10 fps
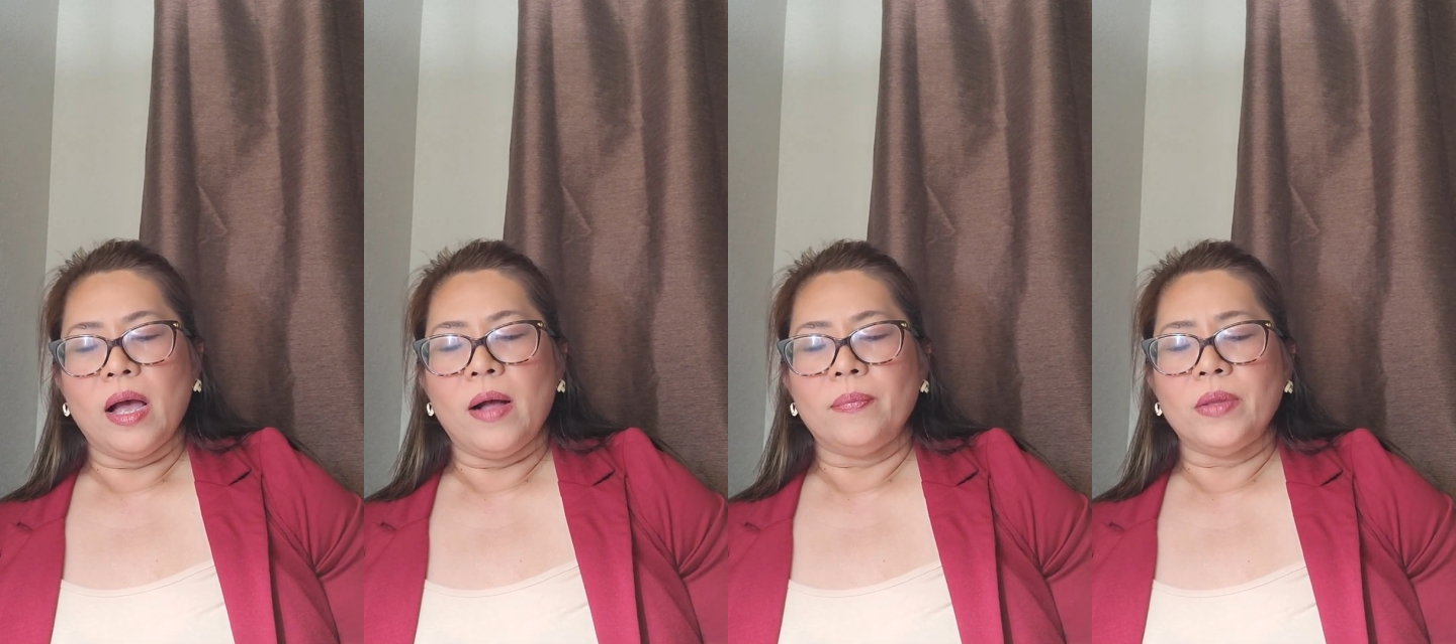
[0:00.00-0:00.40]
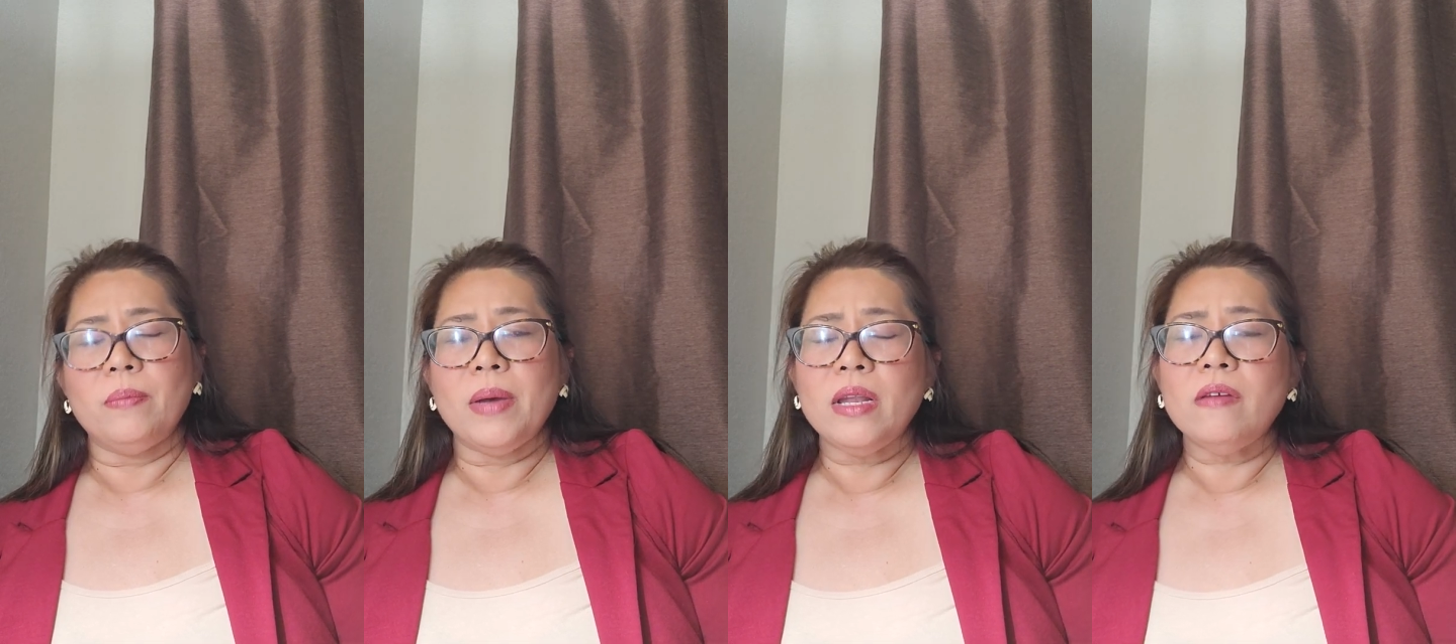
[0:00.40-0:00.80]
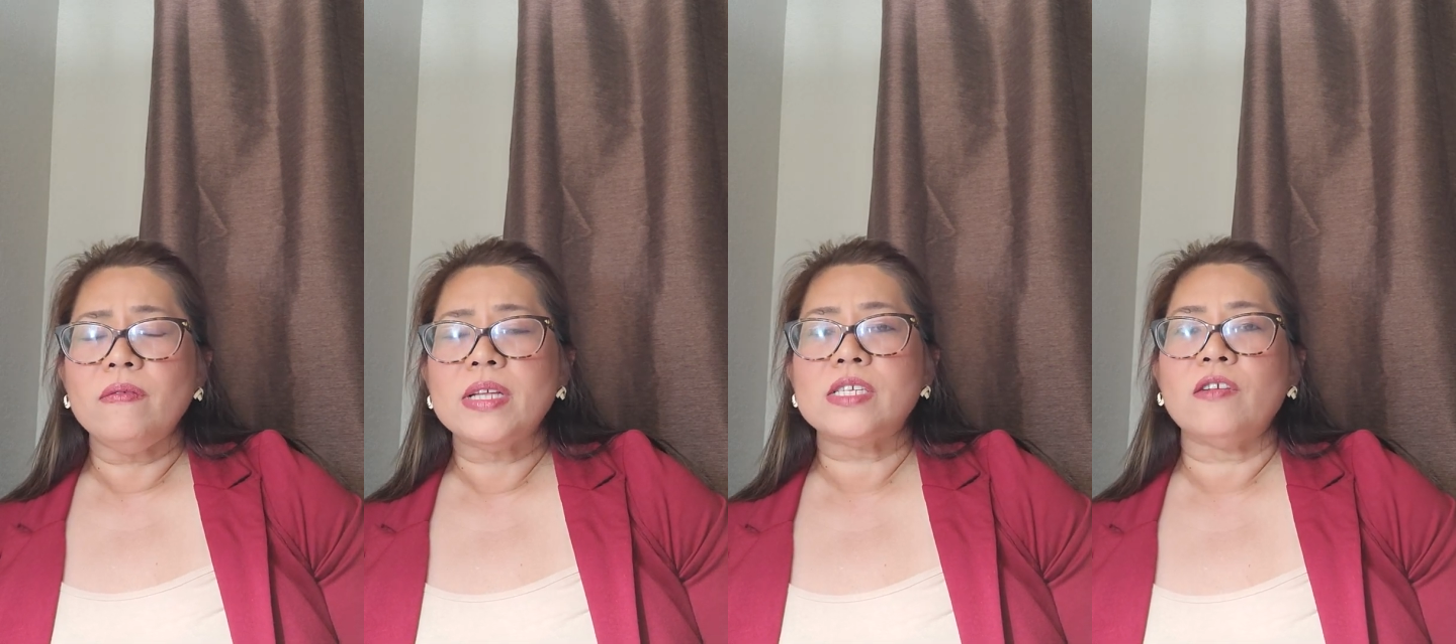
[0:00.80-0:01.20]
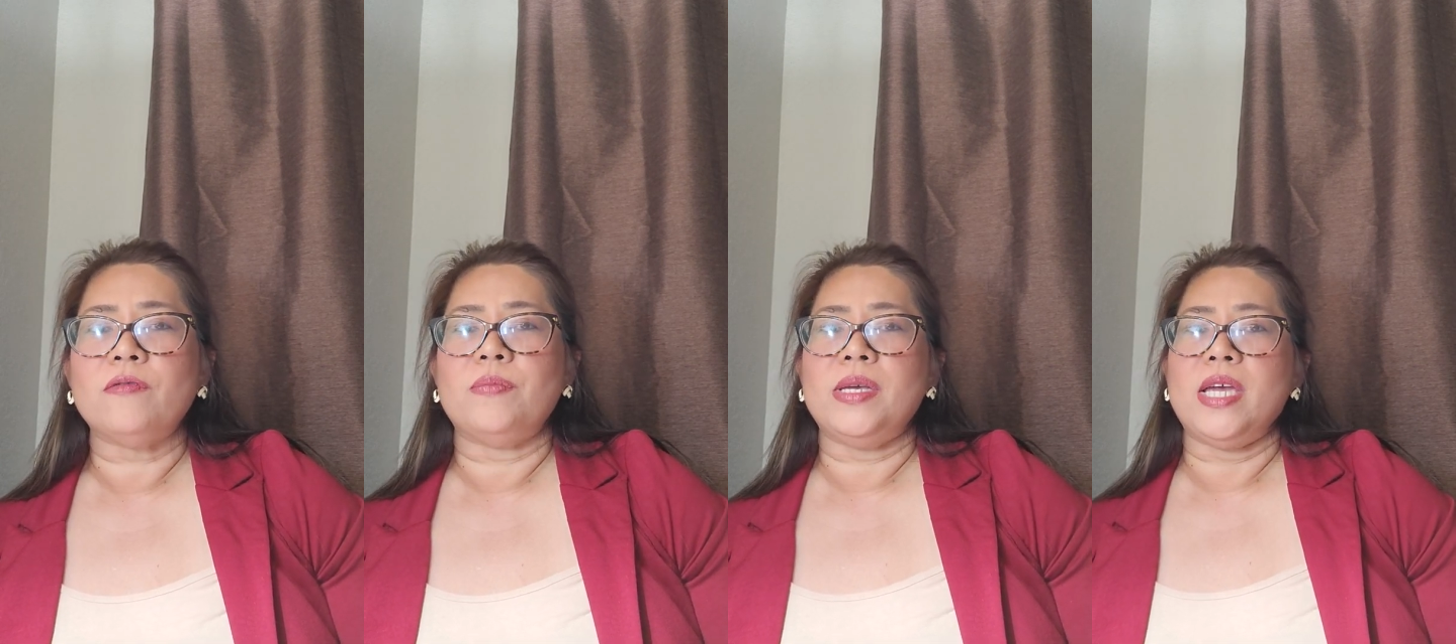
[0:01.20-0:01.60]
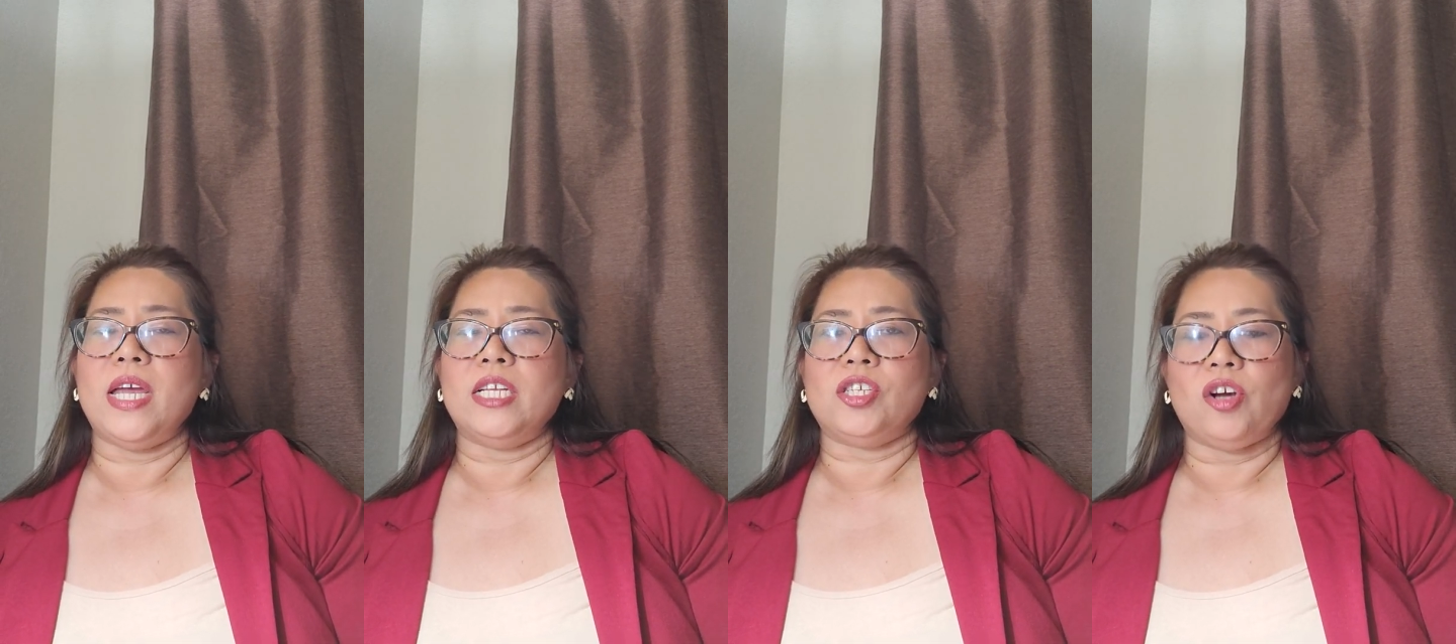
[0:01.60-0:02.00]
The benefits of
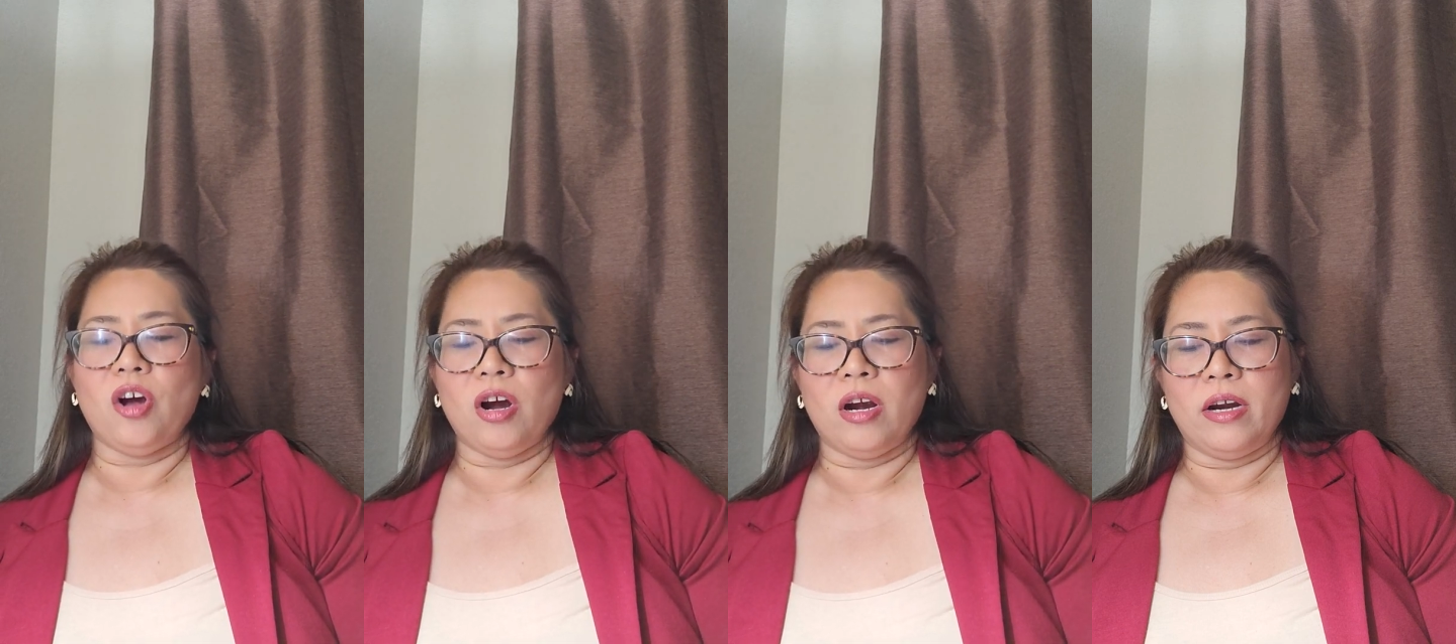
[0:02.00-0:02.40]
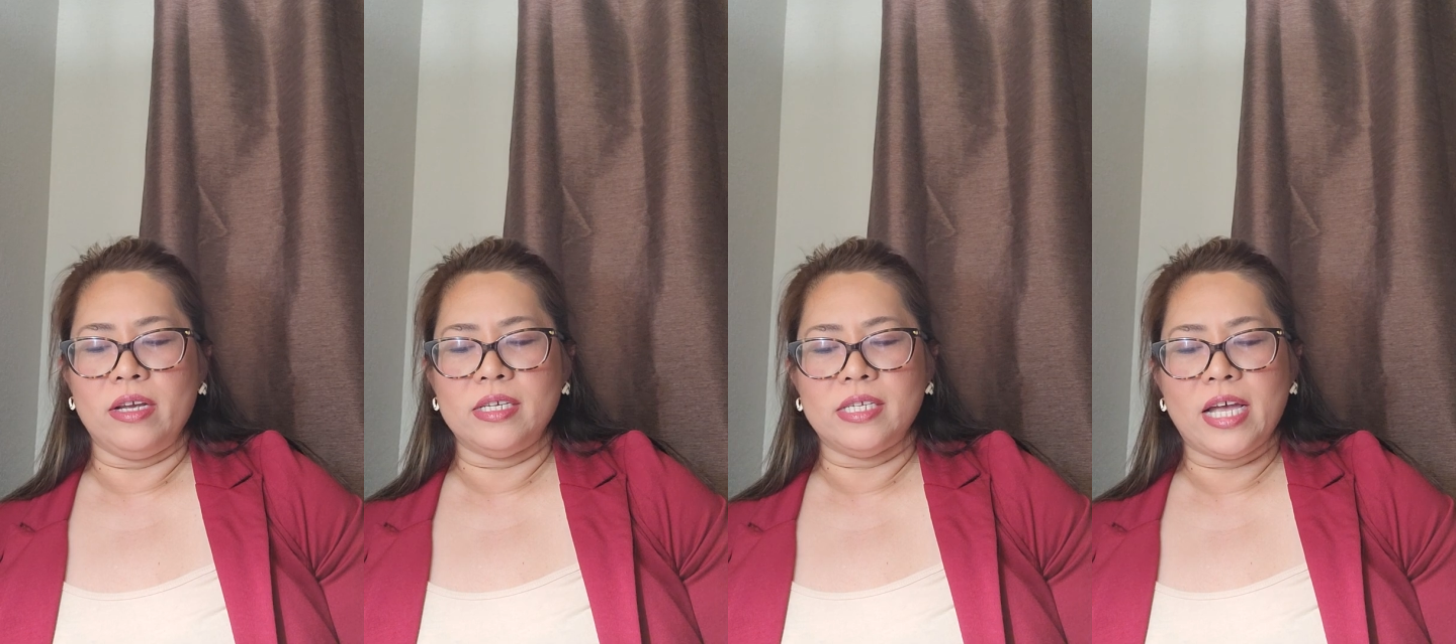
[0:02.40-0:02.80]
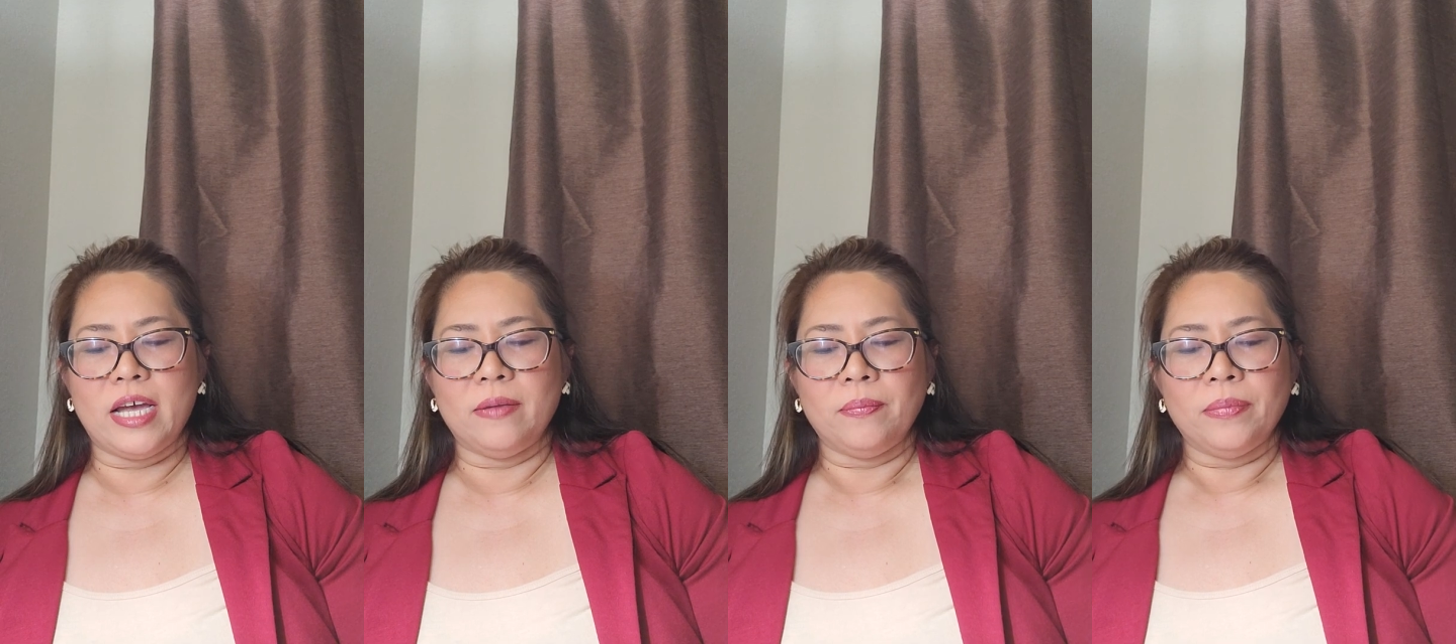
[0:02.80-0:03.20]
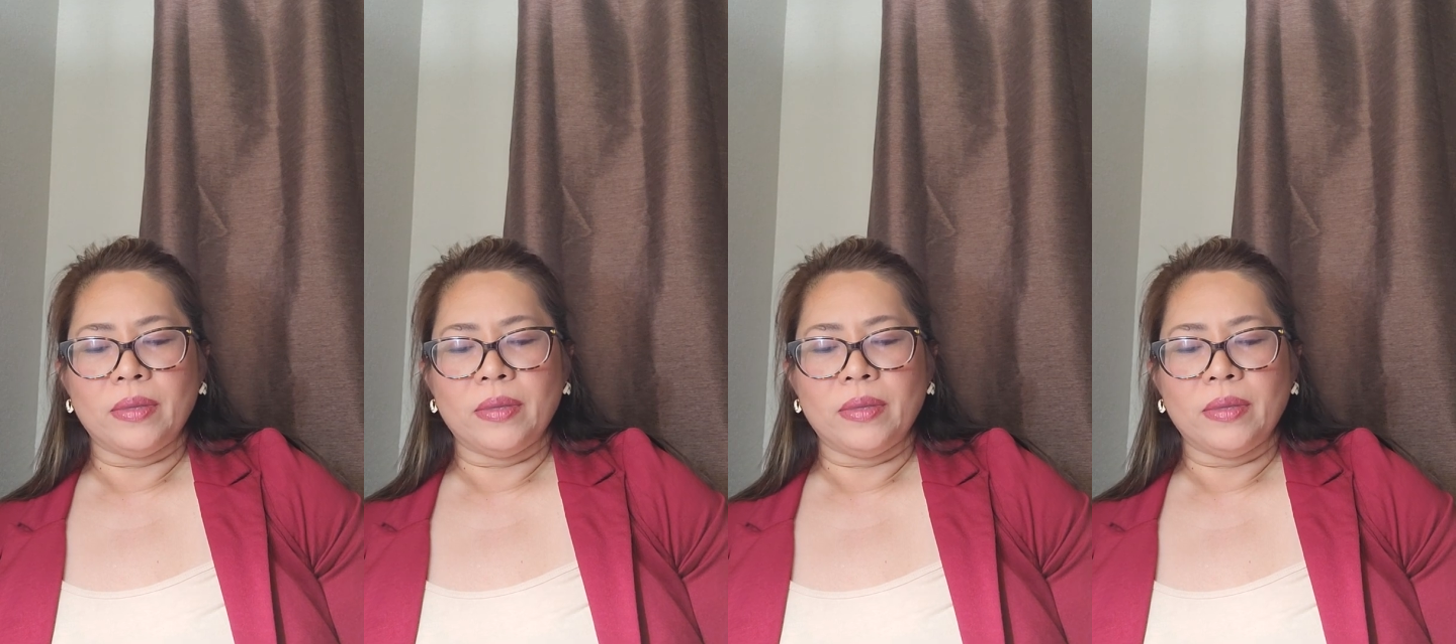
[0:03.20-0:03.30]
PHR is that